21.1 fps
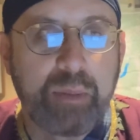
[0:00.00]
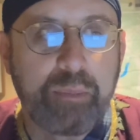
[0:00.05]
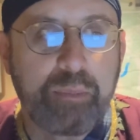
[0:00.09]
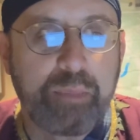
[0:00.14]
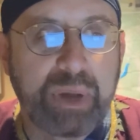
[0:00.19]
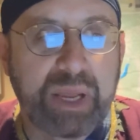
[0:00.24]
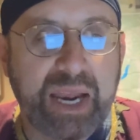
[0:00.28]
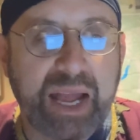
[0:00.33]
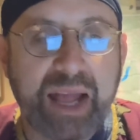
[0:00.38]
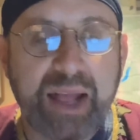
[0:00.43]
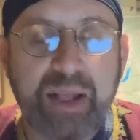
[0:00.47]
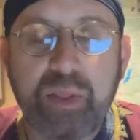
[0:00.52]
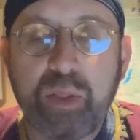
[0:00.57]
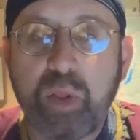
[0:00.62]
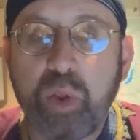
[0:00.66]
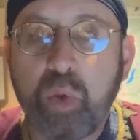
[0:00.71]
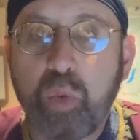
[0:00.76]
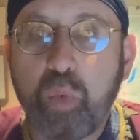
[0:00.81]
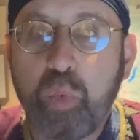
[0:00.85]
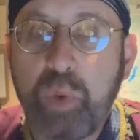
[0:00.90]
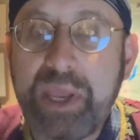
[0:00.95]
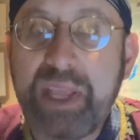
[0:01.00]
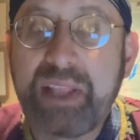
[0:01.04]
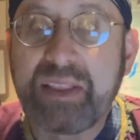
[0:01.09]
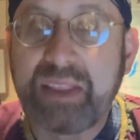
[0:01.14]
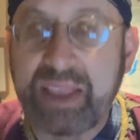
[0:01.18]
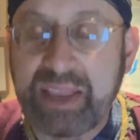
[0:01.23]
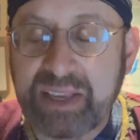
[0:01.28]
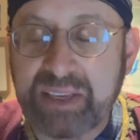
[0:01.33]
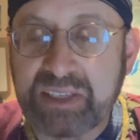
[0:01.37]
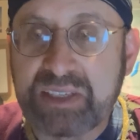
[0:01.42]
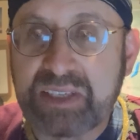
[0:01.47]
But on
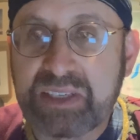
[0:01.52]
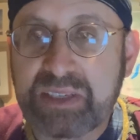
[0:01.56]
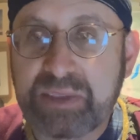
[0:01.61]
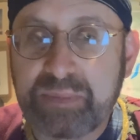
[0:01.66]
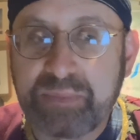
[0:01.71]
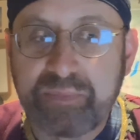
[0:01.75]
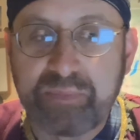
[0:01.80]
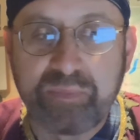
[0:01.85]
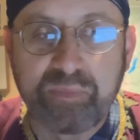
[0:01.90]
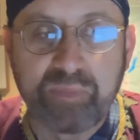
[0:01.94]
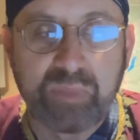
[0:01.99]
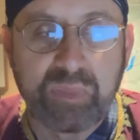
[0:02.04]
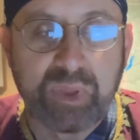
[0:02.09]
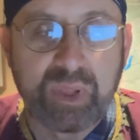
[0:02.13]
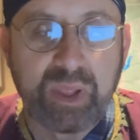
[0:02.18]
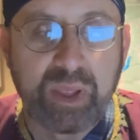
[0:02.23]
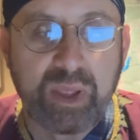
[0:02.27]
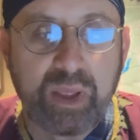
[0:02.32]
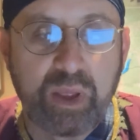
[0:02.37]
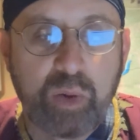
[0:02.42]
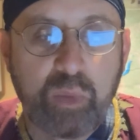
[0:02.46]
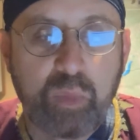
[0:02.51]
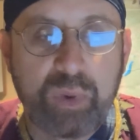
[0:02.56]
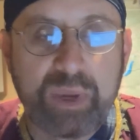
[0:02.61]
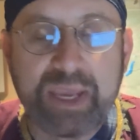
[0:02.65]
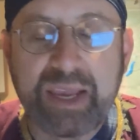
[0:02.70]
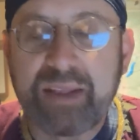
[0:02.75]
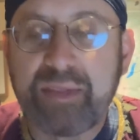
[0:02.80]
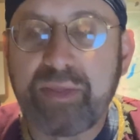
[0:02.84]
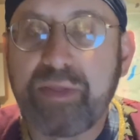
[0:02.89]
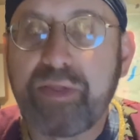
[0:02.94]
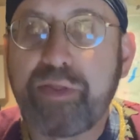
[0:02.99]
weekdays, we
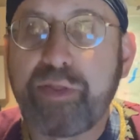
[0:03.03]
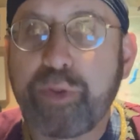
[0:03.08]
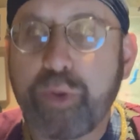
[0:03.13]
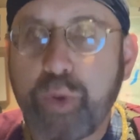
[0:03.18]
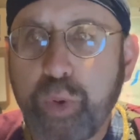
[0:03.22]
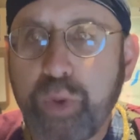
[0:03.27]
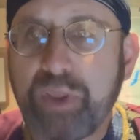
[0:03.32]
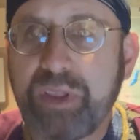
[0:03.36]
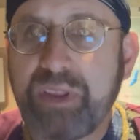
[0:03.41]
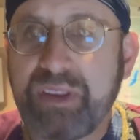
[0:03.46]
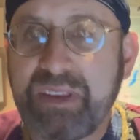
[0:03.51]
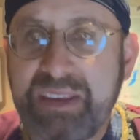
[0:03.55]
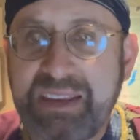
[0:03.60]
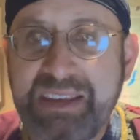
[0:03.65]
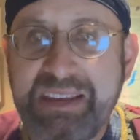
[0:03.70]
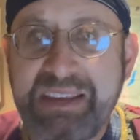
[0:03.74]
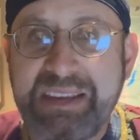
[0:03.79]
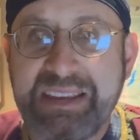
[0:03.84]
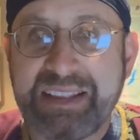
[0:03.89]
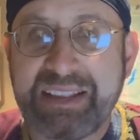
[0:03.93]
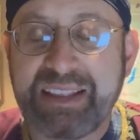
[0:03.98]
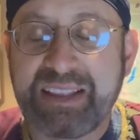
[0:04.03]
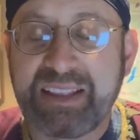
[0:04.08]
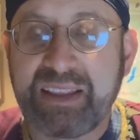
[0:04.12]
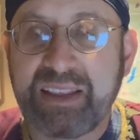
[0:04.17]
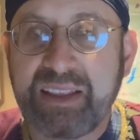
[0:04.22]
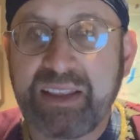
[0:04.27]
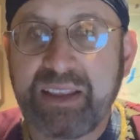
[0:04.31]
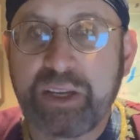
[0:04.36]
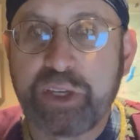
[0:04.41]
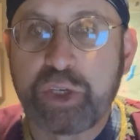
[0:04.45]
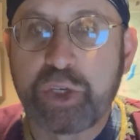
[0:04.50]
get 13
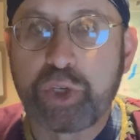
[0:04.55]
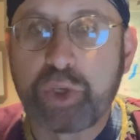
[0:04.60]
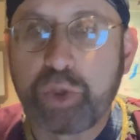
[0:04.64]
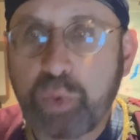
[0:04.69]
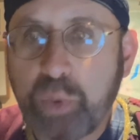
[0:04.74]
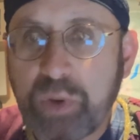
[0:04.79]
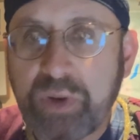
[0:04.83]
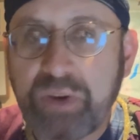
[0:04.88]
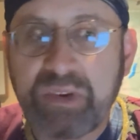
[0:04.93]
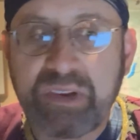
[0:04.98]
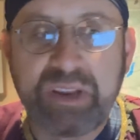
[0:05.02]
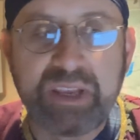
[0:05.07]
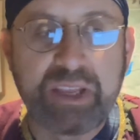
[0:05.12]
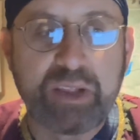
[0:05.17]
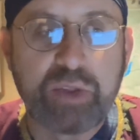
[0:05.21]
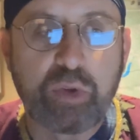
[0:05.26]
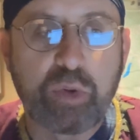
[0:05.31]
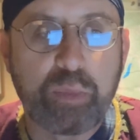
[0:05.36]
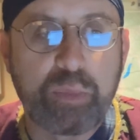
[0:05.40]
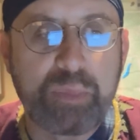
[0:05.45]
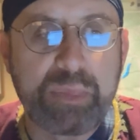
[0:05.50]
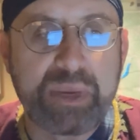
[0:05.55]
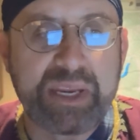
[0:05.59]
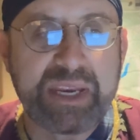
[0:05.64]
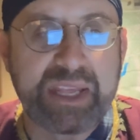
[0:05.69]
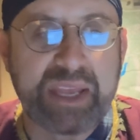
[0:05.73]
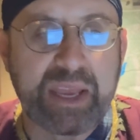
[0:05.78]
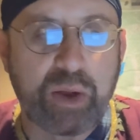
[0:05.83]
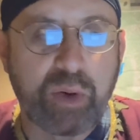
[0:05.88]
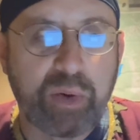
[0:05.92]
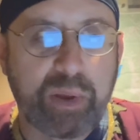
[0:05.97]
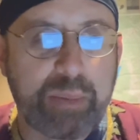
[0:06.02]
short
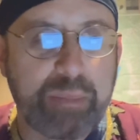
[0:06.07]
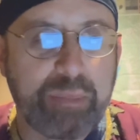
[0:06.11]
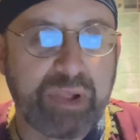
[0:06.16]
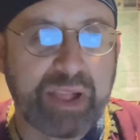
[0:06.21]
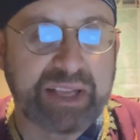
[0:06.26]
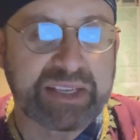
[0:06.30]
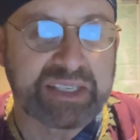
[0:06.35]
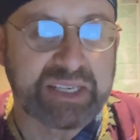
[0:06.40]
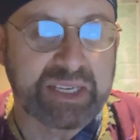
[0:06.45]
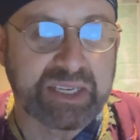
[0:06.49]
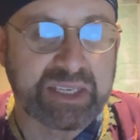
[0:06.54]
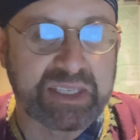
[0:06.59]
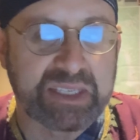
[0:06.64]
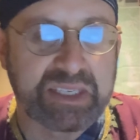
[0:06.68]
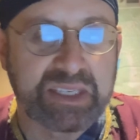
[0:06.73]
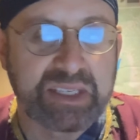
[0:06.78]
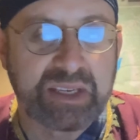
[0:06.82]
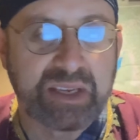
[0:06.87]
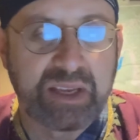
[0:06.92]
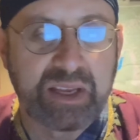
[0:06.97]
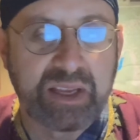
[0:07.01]
intermediary blessings,